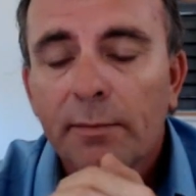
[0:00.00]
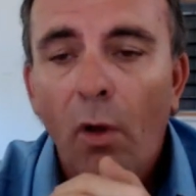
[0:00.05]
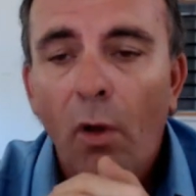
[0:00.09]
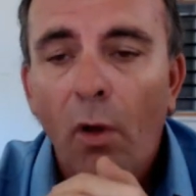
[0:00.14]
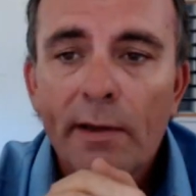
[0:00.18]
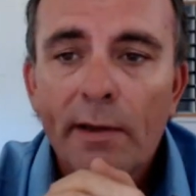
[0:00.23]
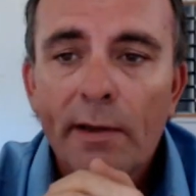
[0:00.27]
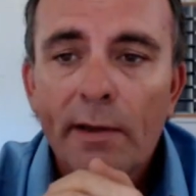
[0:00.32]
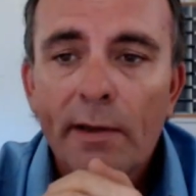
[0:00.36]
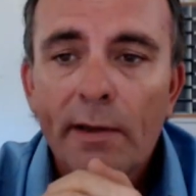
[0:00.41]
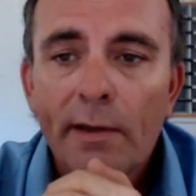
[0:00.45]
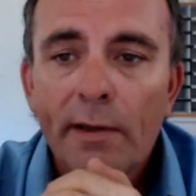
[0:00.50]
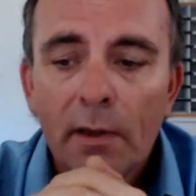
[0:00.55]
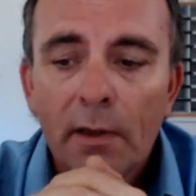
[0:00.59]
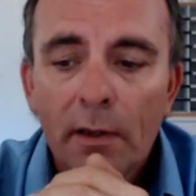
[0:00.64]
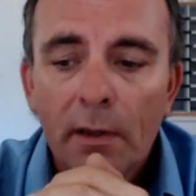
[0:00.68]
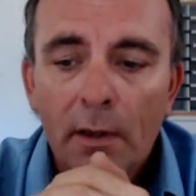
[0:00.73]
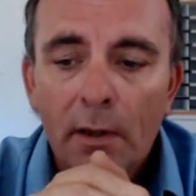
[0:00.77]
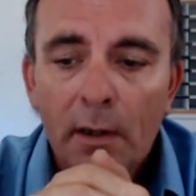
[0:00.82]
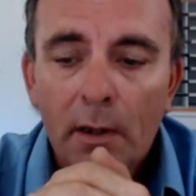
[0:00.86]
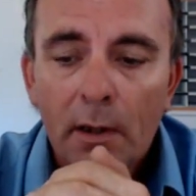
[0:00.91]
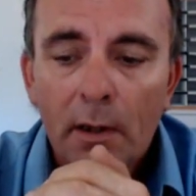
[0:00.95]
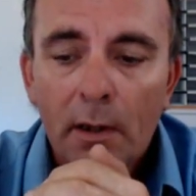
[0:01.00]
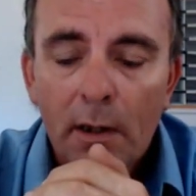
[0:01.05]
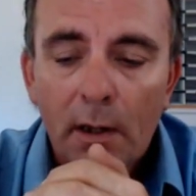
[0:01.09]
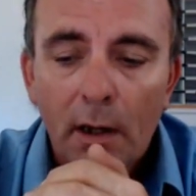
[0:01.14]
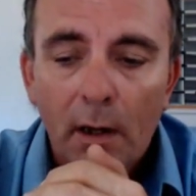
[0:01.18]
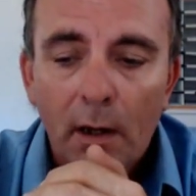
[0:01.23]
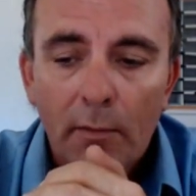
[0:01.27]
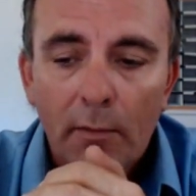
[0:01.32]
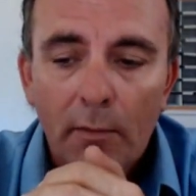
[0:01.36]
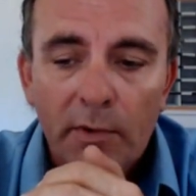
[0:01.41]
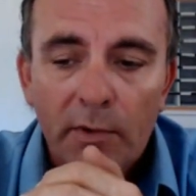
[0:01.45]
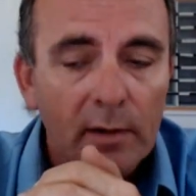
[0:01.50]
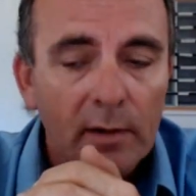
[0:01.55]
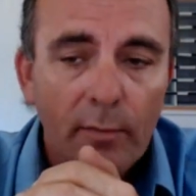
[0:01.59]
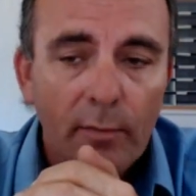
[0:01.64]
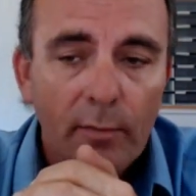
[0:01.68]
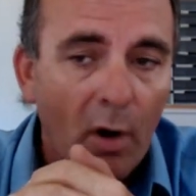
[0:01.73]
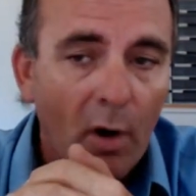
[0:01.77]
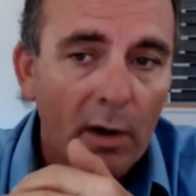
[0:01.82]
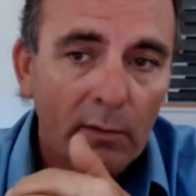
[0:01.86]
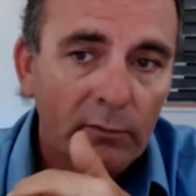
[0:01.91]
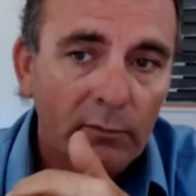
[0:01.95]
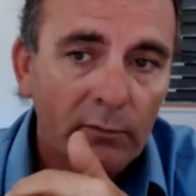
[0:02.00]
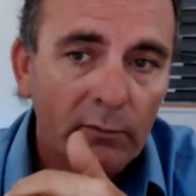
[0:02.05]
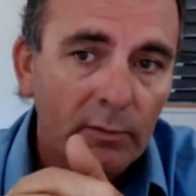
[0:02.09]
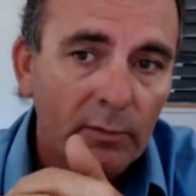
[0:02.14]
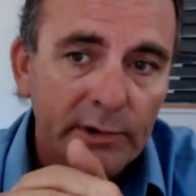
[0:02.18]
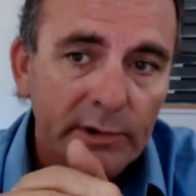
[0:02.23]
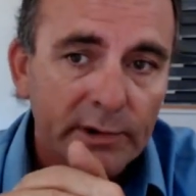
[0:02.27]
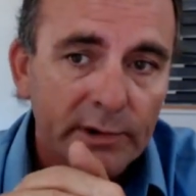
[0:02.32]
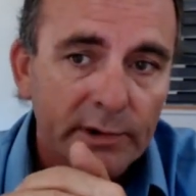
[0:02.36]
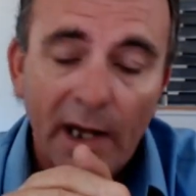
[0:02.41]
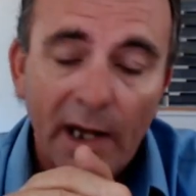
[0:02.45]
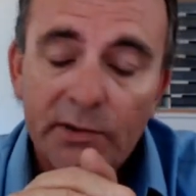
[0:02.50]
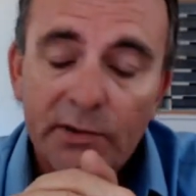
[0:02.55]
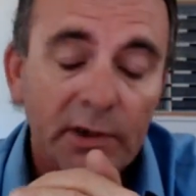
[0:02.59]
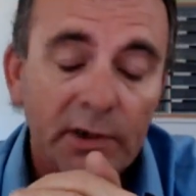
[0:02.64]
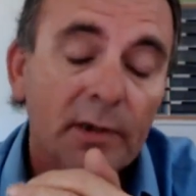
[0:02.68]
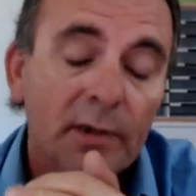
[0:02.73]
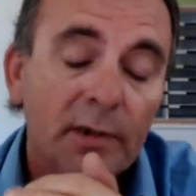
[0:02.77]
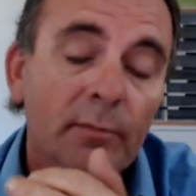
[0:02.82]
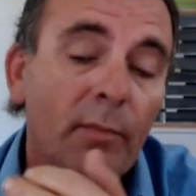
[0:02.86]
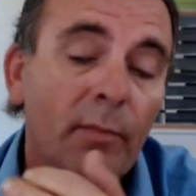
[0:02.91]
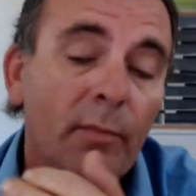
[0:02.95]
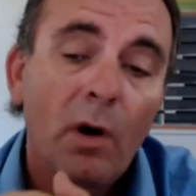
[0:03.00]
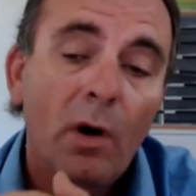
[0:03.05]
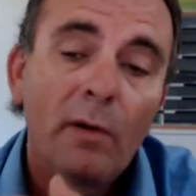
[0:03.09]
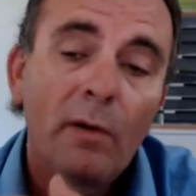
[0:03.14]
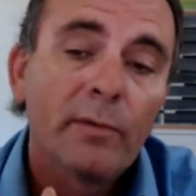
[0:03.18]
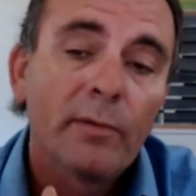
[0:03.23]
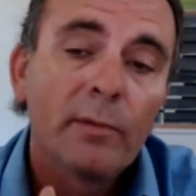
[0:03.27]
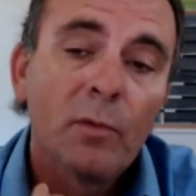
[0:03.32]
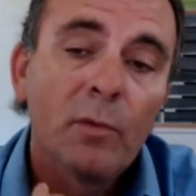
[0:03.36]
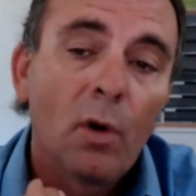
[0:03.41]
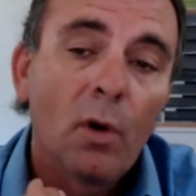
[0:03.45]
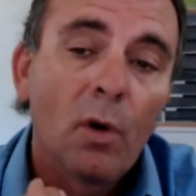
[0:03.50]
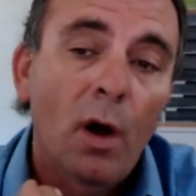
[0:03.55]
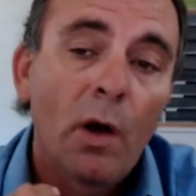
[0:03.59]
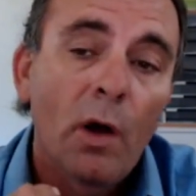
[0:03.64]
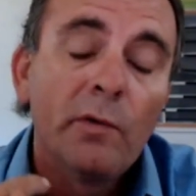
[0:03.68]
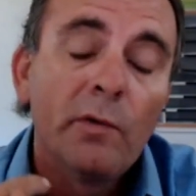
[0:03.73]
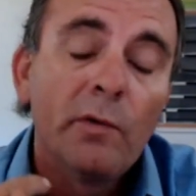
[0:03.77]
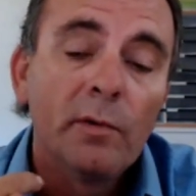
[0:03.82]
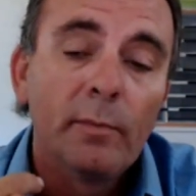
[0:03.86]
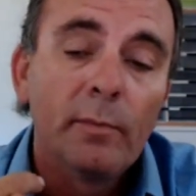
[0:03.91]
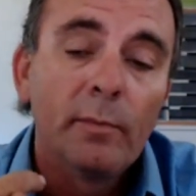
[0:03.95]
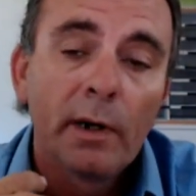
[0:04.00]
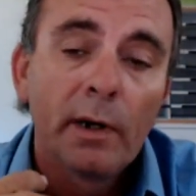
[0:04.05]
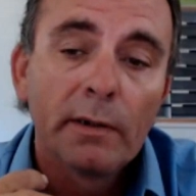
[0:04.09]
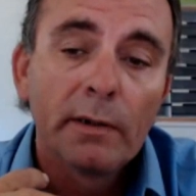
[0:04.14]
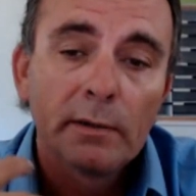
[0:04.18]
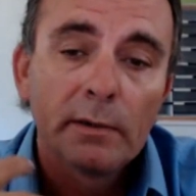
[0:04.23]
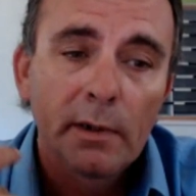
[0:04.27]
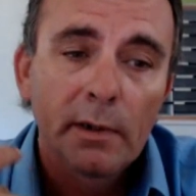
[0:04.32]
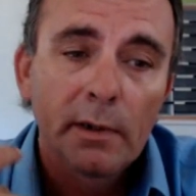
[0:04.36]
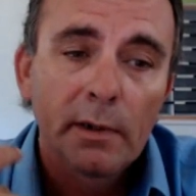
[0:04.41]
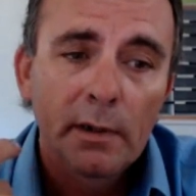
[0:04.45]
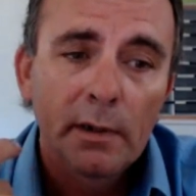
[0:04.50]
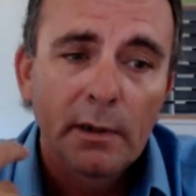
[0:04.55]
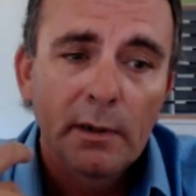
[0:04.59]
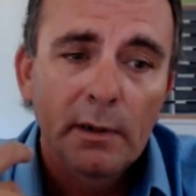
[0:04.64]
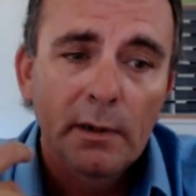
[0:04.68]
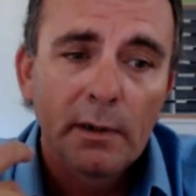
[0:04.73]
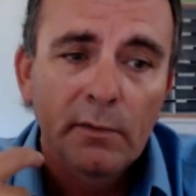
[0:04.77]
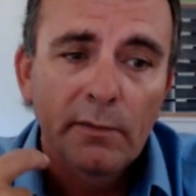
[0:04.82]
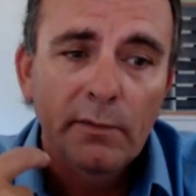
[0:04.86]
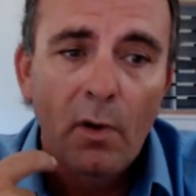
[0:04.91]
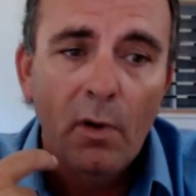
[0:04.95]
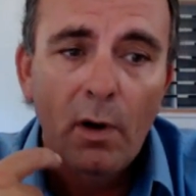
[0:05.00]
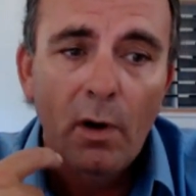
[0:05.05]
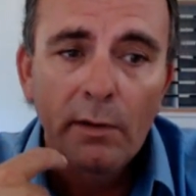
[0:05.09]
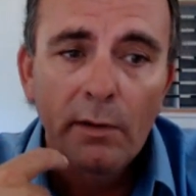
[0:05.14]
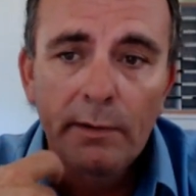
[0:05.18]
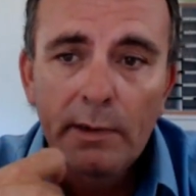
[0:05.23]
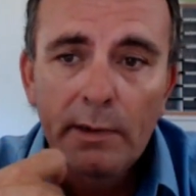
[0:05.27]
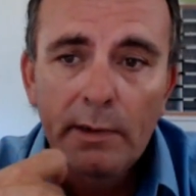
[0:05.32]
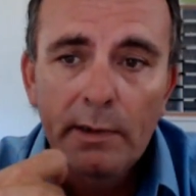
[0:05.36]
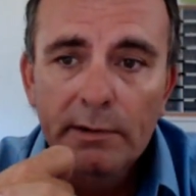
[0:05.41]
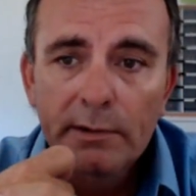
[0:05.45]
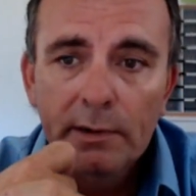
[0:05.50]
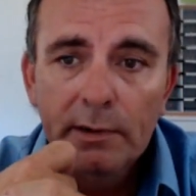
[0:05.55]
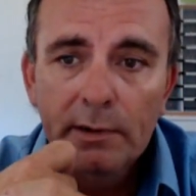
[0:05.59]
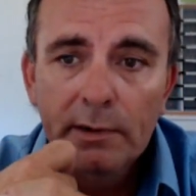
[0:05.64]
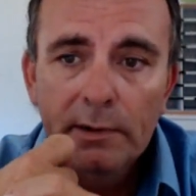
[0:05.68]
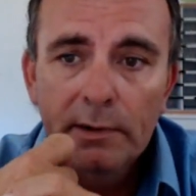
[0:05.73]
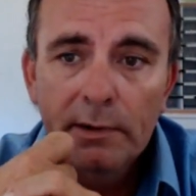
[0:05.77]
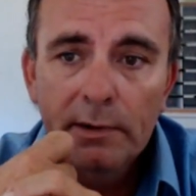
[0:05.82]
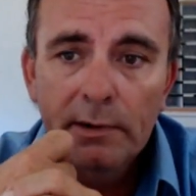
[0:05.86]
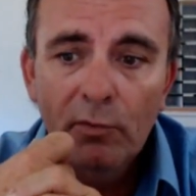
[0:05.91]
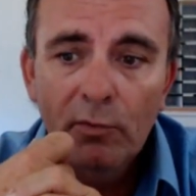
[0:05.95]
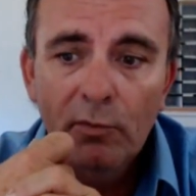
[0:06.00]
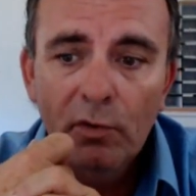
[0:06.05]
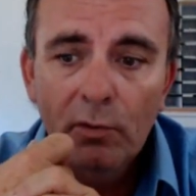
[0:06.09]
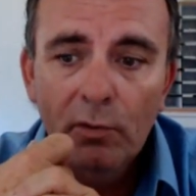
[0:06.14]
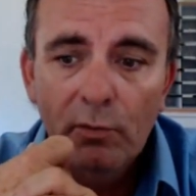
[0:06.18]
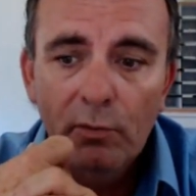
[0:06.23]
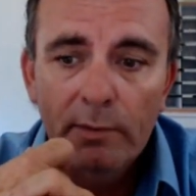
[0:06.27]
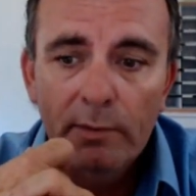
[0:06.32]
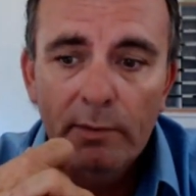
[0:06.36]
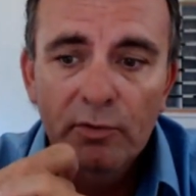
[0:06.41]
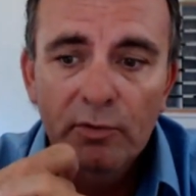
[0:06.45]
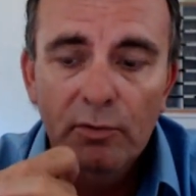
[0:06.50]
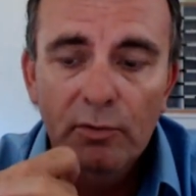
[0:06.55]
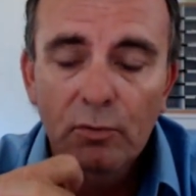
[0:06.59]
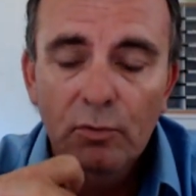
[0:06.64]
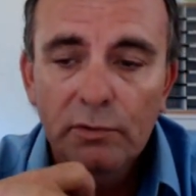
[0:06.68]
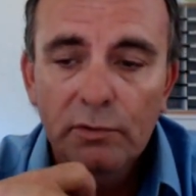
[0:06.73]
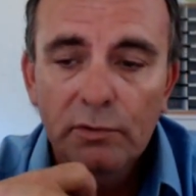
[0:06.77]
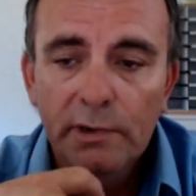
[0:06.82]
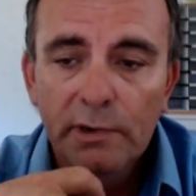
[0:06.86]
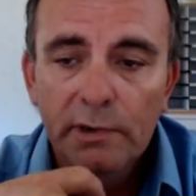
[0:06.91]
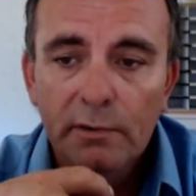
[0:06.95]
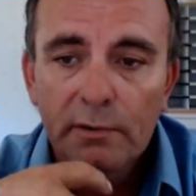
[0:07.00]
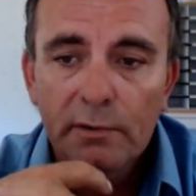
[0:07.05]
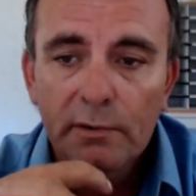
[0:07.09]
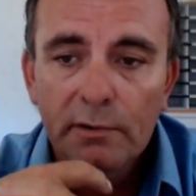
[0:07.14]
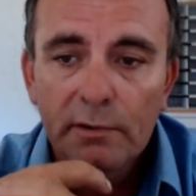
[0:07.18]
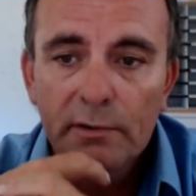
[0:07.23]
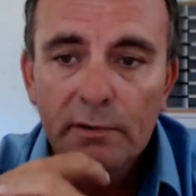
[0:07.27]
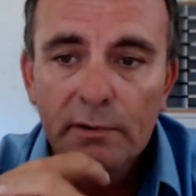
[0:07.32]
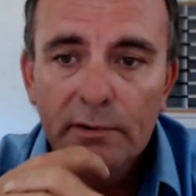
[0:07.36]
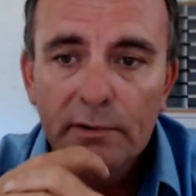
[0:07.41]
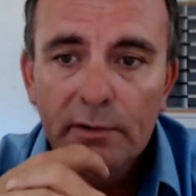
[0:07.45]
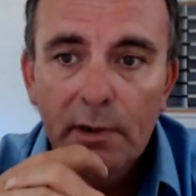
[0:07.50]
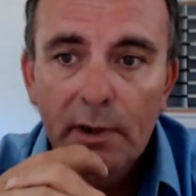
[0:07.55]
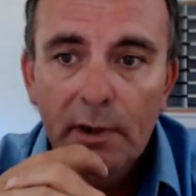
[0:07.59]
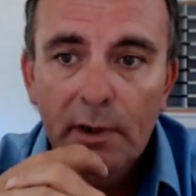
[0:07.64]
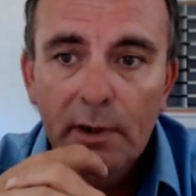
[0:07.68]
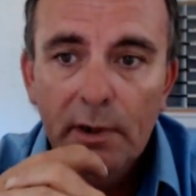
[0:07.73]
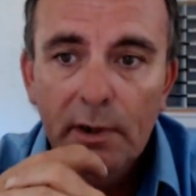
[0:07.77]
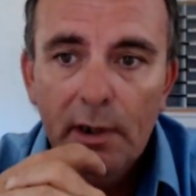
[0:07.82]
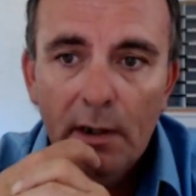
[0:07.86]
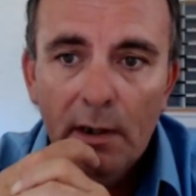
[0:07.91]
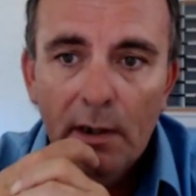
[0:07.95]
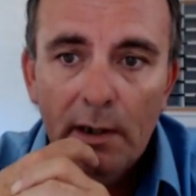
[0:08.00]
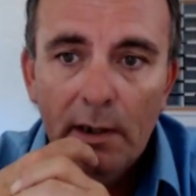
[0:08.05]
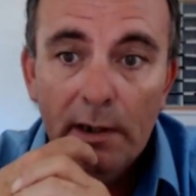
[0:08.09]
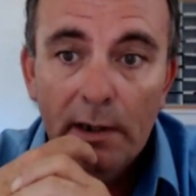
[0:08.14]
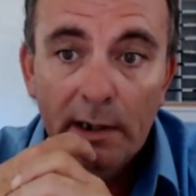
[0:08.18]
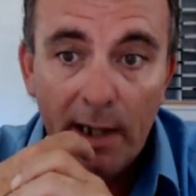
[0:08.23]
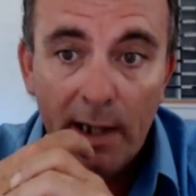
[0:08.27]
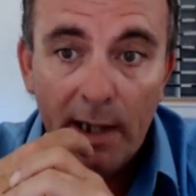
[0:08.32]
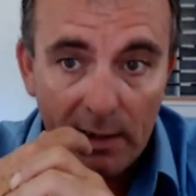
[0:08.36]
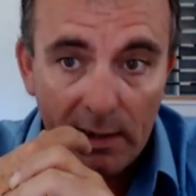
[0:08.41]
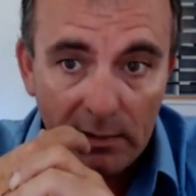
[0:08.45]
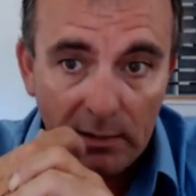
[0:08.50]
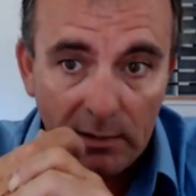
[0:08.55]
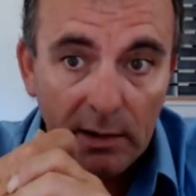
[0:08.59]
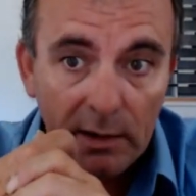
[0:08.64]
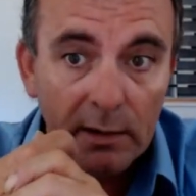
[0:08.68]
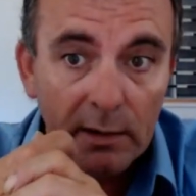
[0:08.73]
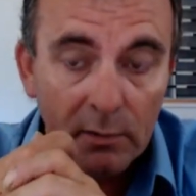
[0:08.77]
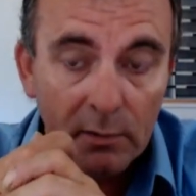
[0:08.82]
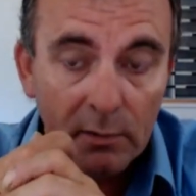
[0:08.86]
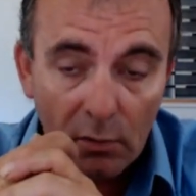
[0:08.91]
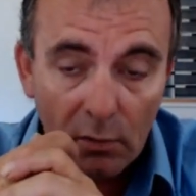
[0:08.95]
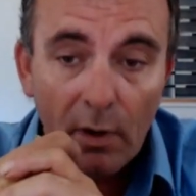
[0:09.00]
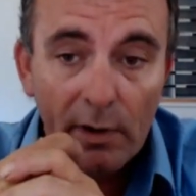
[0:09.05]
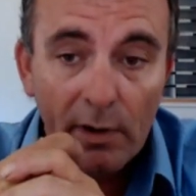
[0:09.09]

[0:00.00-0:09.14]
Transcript: And again, you can quite easily source that on Google. There's a company called New Edge Mycorrhizal, I think the name of the company is.